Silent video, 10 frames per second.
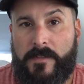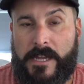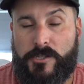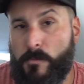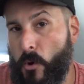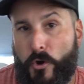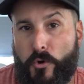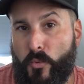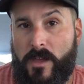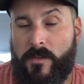that you
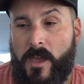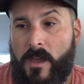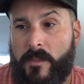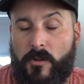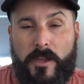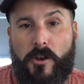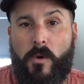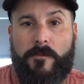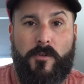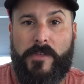partner with that are like, you know
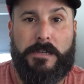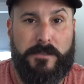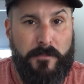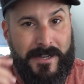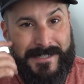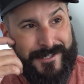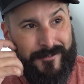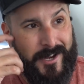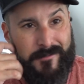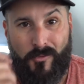what, for $1,000, that's
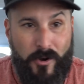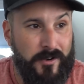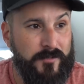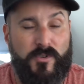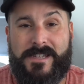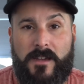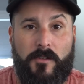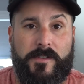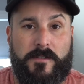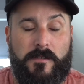great. We're going to
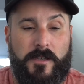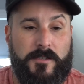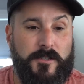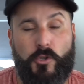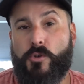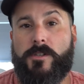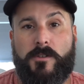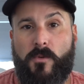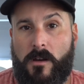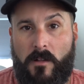resell this solution
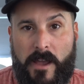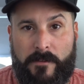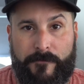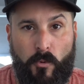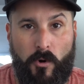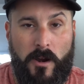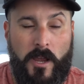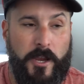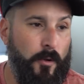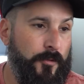to our client for
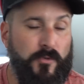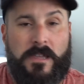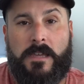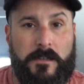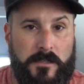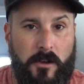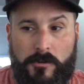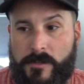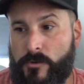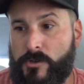
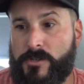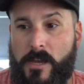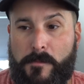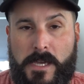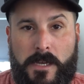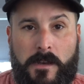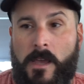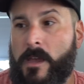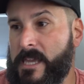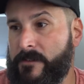$3,000. If you just come in,
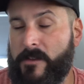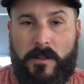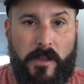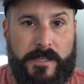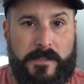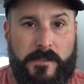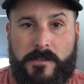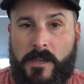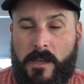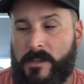give them a
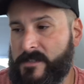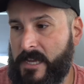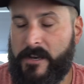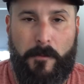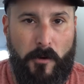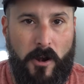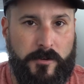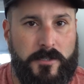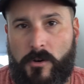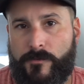license, set it up on
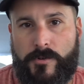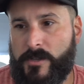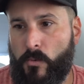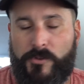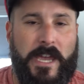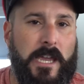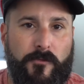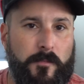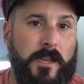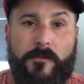our servers, and we'll take it
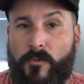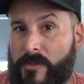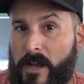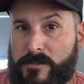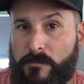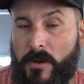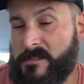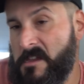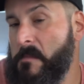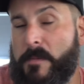from here for
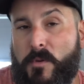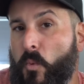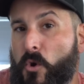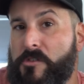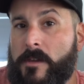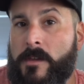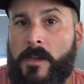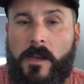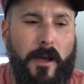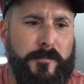$1,000, it might be worth it.
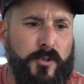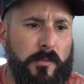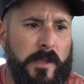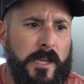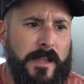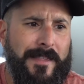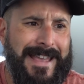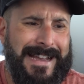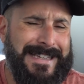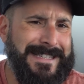So
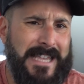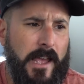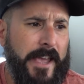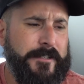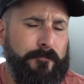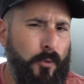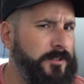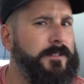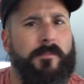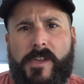the idea is
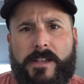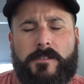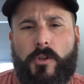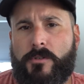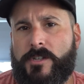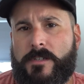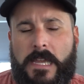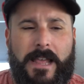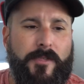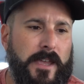explore some things. Don't
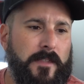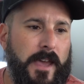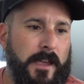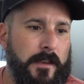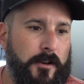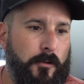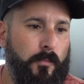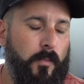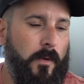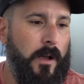just think that,
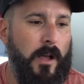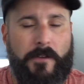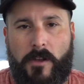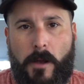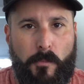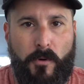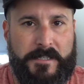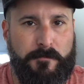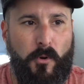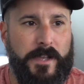I'll have a couple
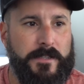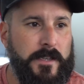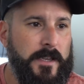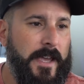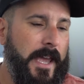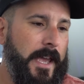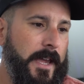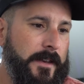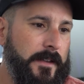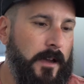price points
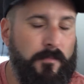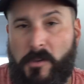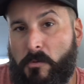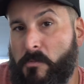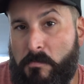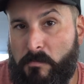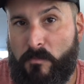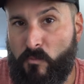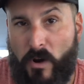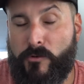and,
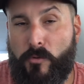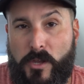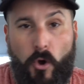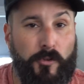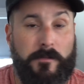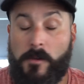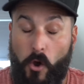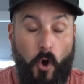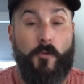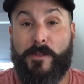revenue will be golden.
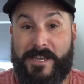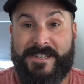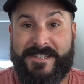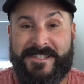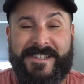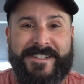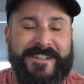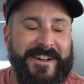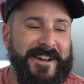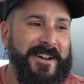Hopefully it is.
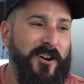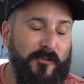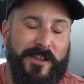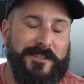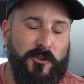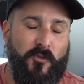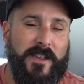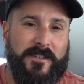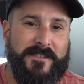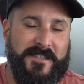Hopefully it's a
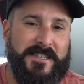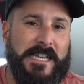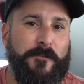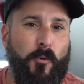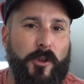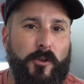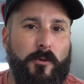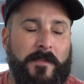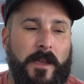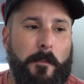great success for
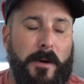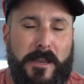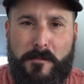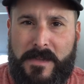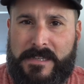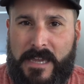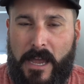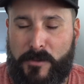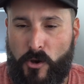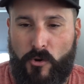you. But in the
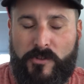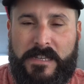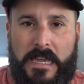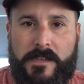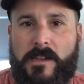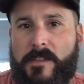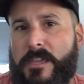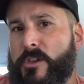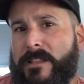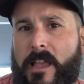meantime, in the early days, I
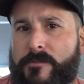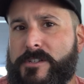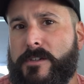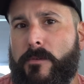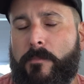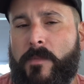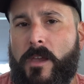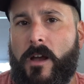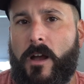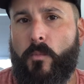think you can leverage some
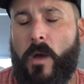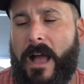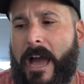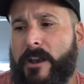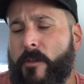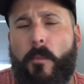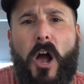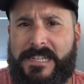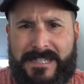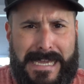
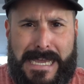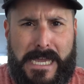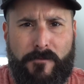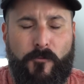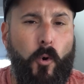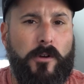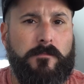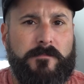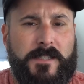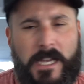out-of-the-box thinking
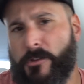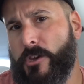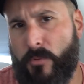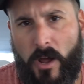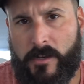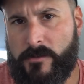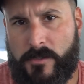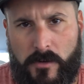for selling your product and